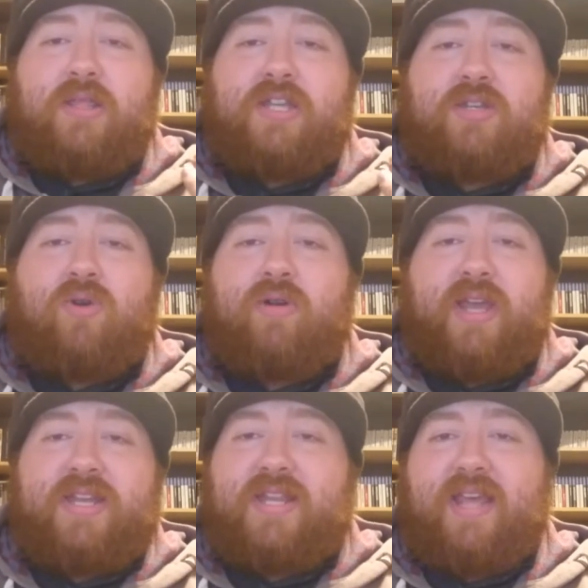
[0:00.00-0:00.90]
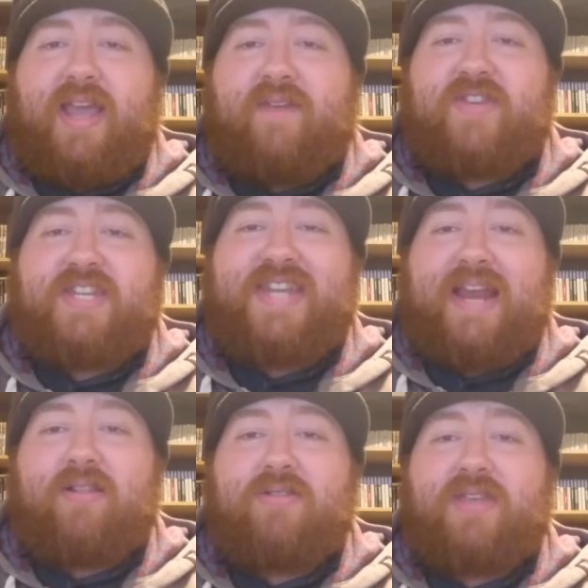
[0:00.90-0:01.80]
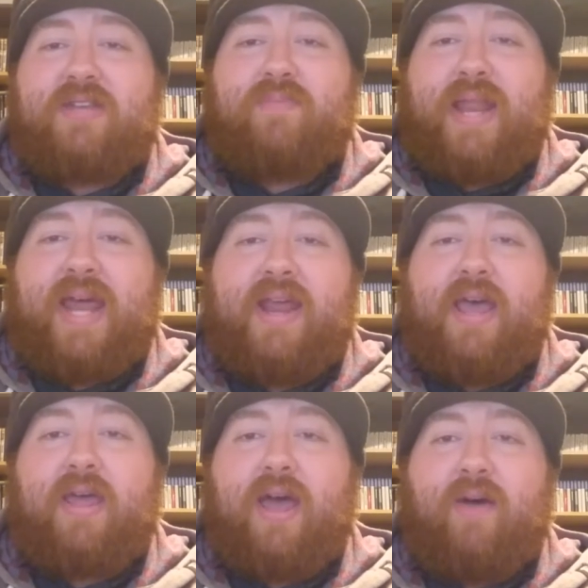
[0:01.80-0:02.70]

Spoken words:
the story is they have to settle this planet